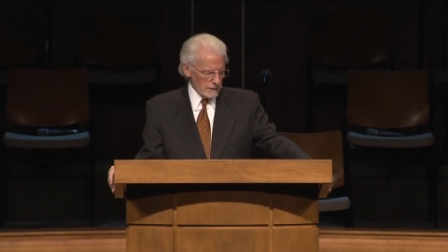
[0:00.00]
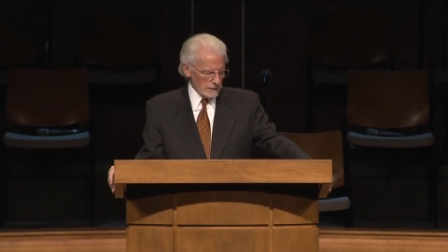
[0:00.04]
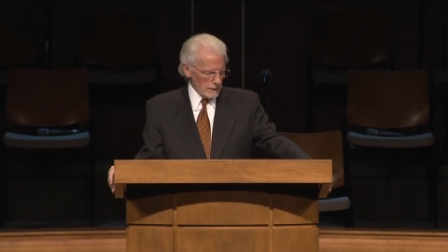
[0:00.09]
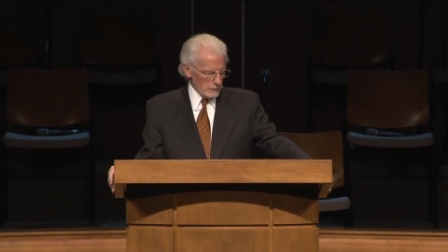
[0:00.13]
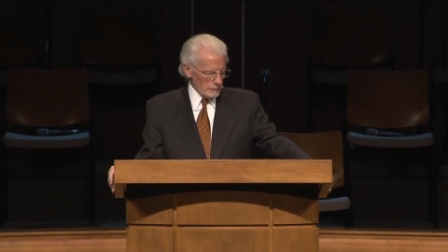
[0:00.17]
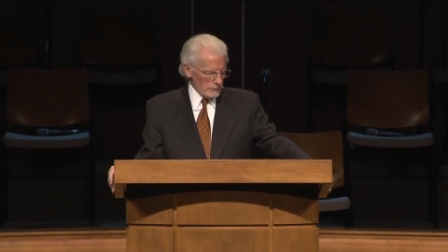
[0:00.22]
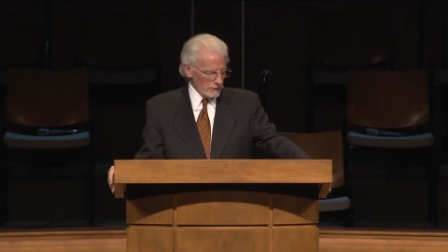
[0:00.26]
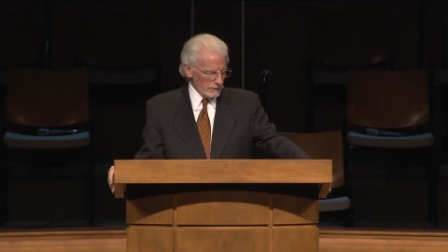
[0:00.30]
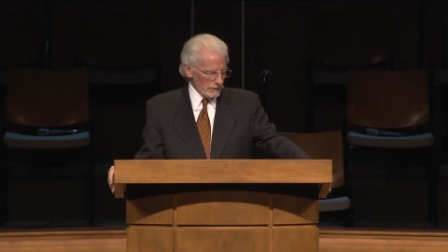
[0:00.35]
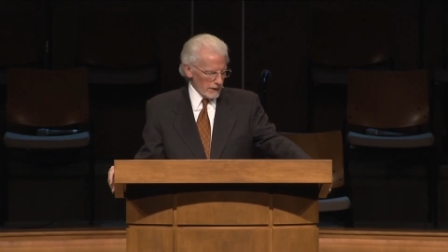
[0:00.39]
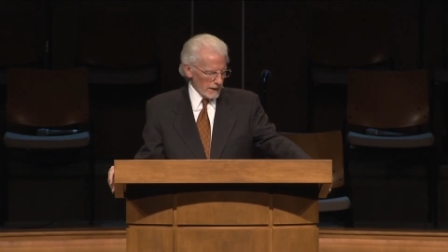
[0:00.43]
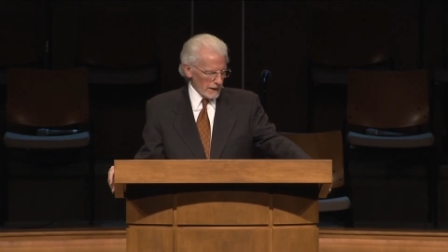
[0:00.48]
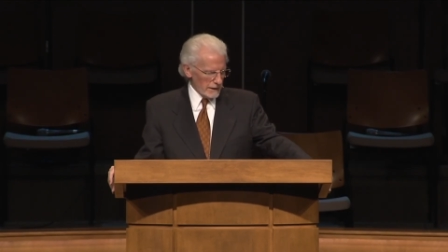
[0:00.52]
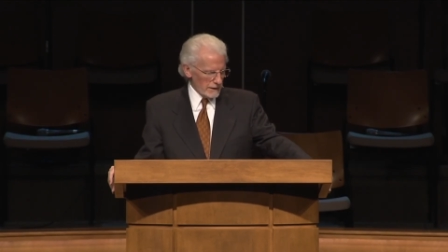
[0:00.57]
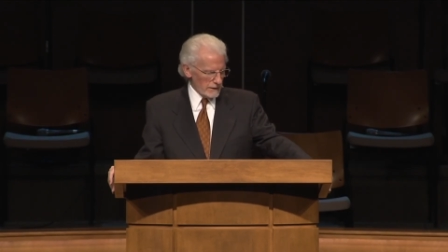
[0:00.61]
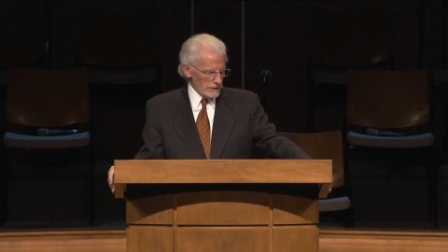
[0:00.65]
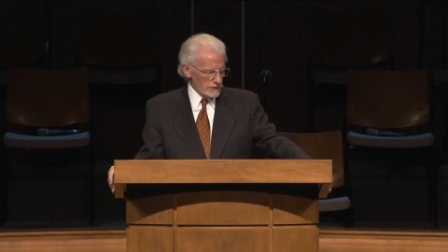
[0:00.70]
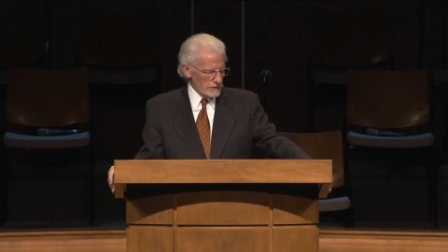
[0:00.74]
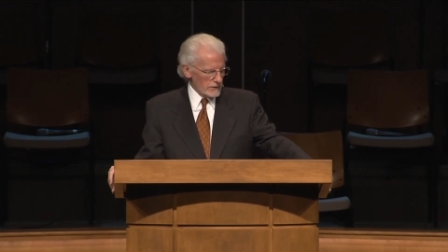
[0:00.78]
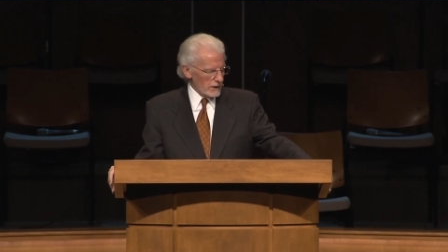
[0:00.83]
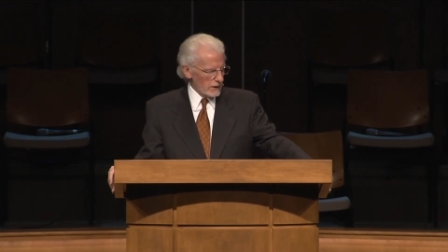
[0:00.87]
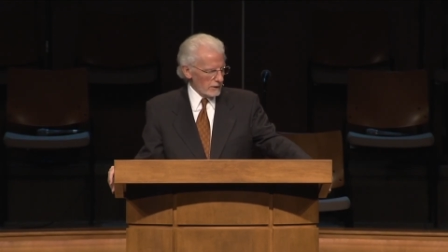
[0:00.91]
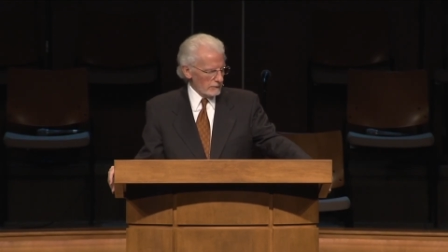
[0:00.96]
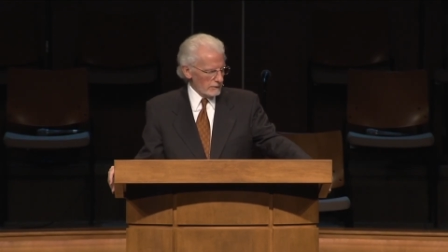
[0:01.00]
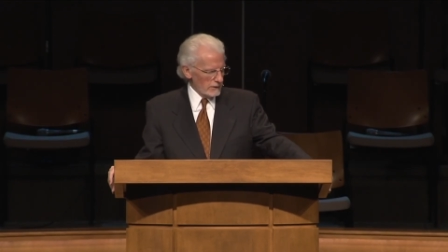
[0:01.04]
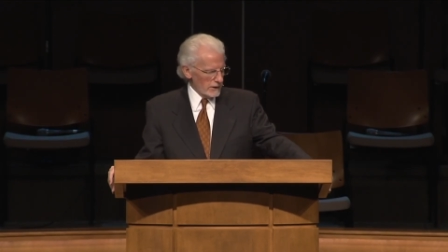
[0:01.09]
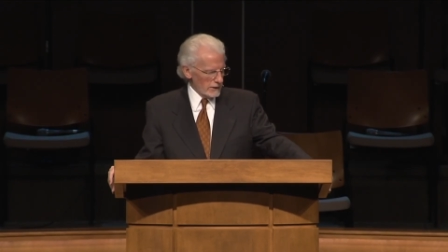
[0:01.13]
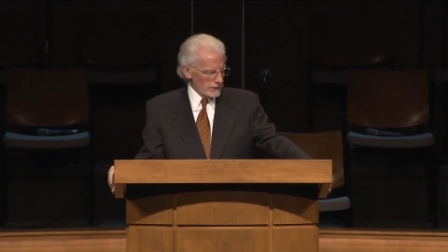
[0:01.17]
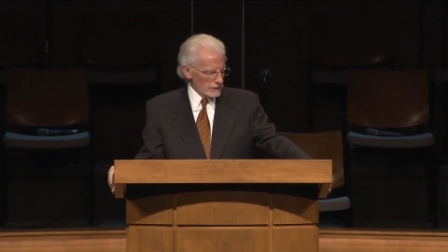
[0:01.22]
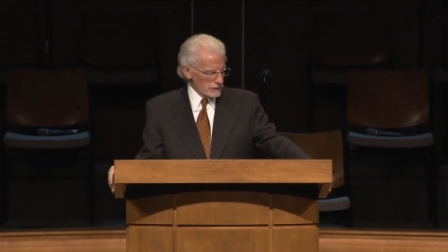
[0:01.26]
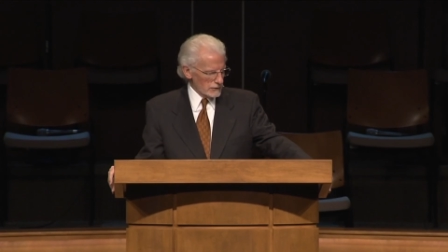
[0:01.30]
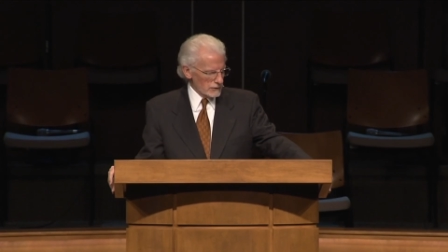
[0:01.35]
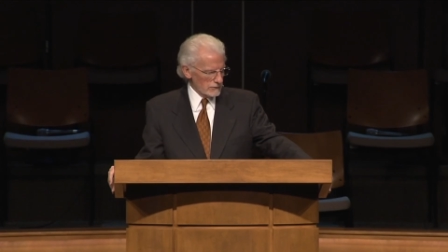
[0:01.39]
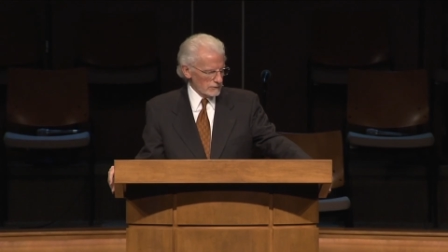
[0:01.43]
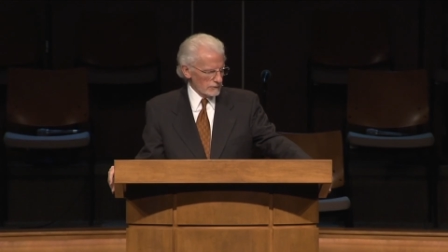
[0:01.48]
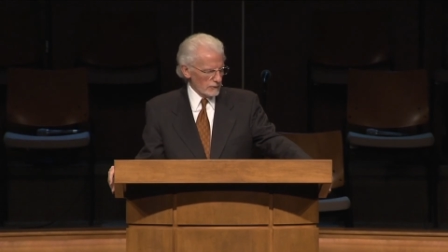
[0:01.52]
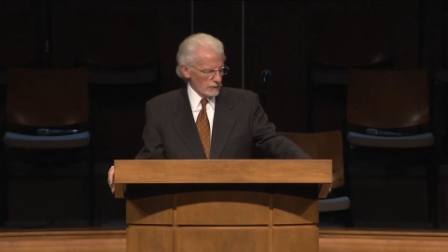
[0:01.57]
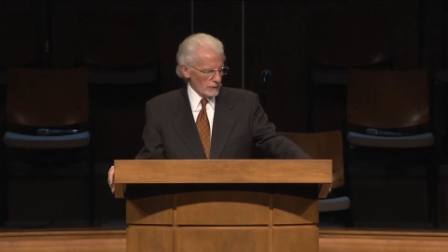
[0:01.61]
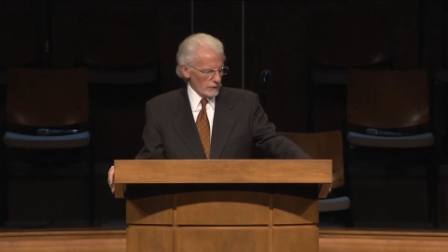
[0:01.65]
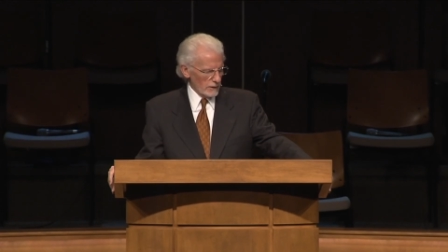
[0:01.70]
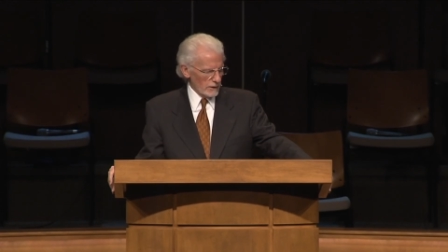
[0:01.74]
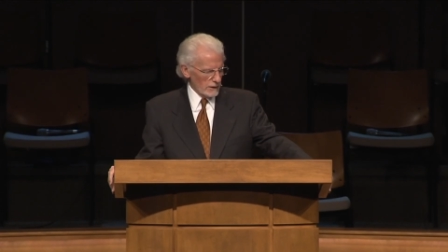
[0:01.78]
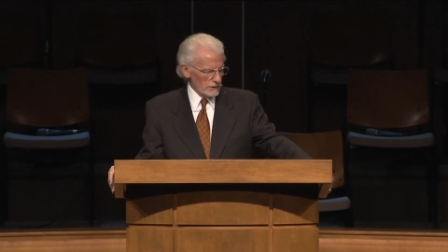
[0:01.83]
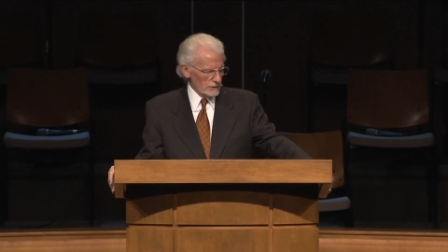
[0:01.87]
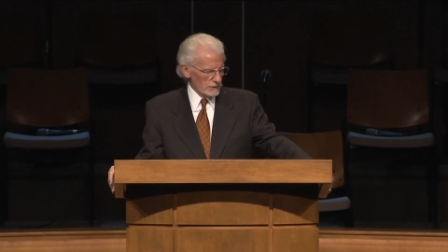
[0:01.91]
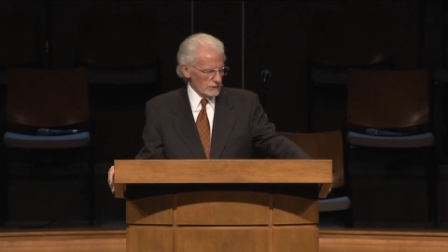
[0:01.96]
that provided salvation
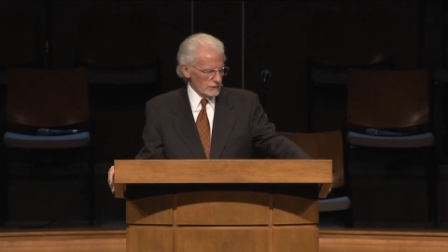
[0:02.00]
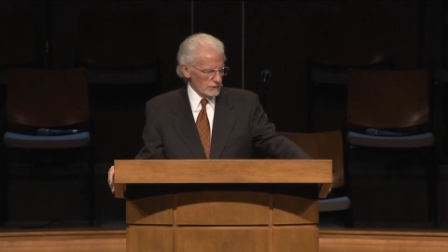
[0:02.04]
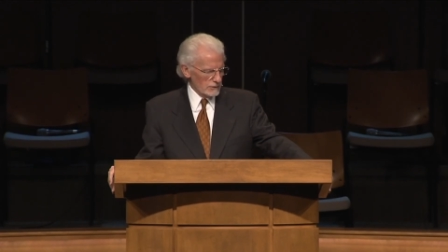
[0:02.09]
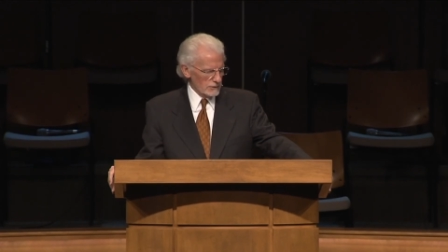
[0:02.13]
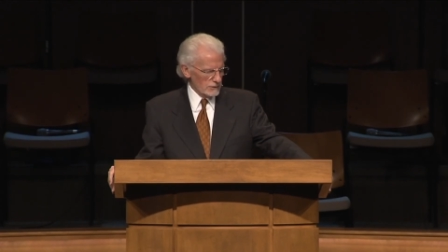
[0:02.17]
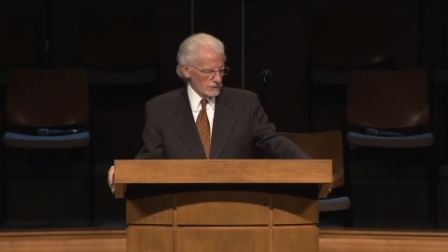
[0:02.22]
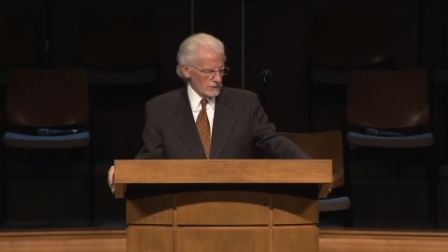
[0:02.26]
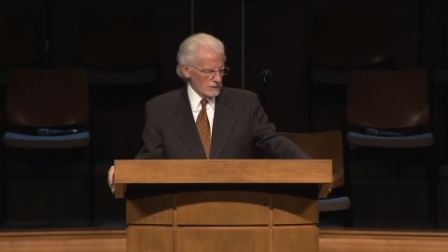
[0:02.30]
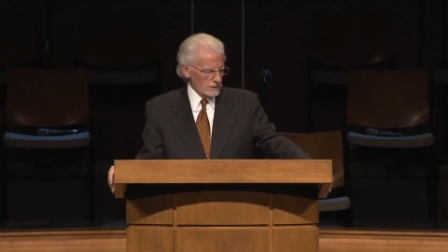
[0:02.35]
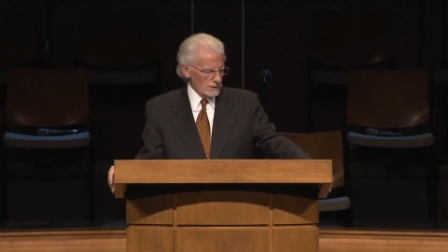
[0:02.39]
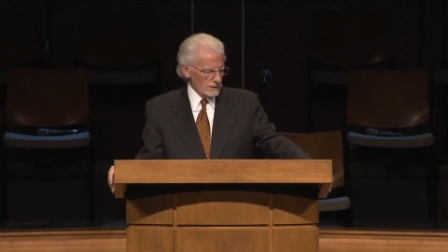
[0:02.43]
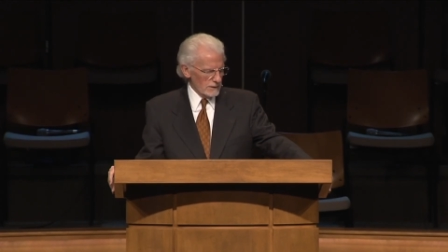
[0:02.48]
for us,